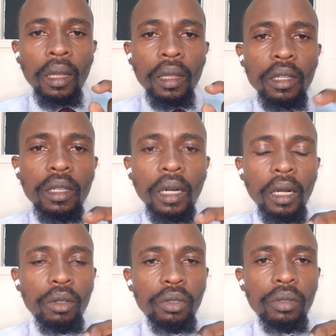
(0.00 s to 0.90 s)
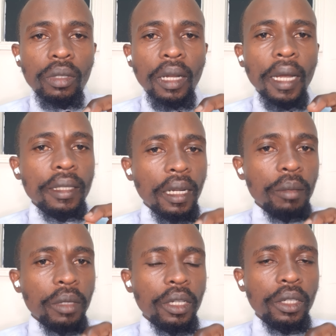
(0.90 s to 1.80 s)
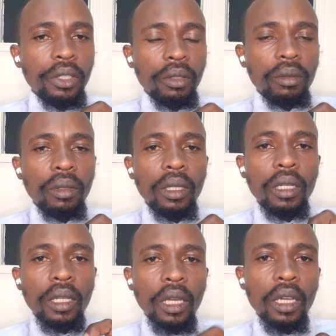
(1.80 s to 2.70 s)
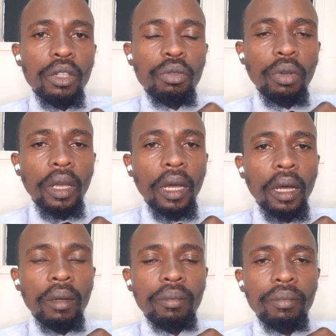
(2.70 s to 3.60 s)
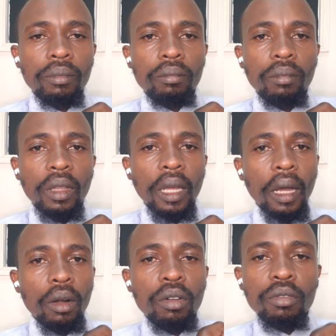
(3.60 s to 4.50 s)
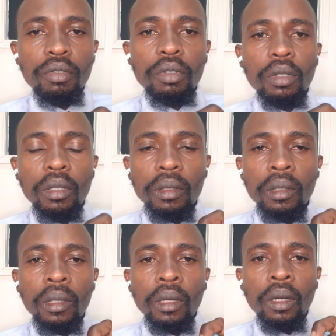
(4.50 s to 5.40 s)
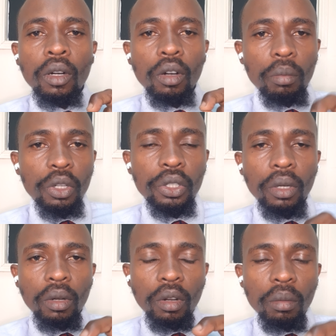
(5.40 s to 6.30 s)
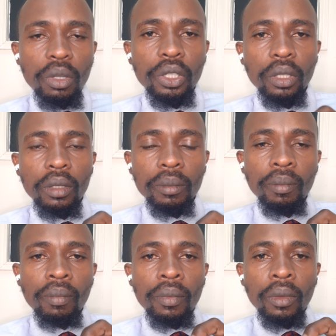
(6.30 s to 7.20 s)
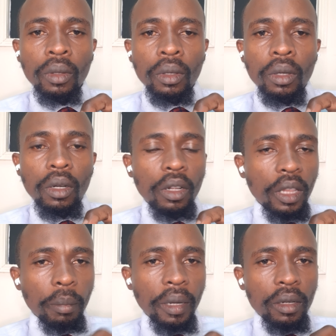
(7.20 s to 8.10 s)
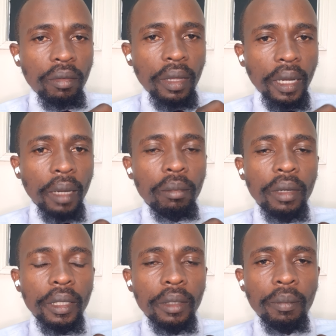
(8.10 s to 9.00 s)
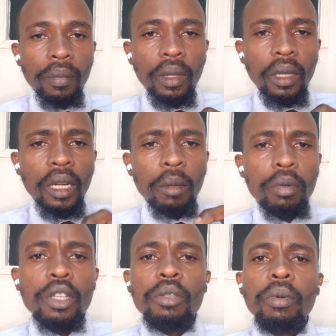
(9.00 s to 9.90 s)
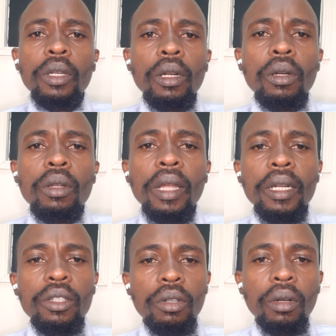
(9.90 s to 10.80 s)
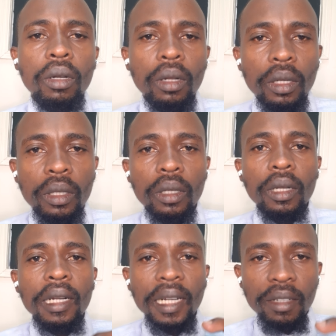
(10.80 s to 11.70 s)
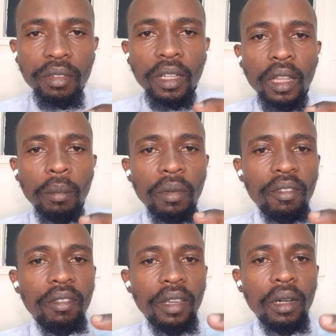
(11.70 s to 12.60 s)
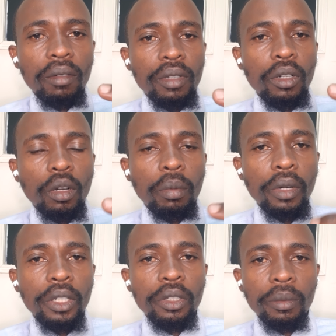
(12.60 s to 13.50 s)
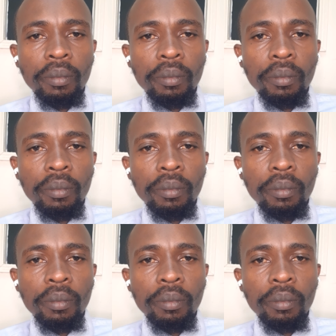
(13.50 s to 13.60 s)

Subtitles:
this clause has a limitation in case where there are wrongful omission or commission on the part of the company in a principle in law that is called lifting the veil of incorporation.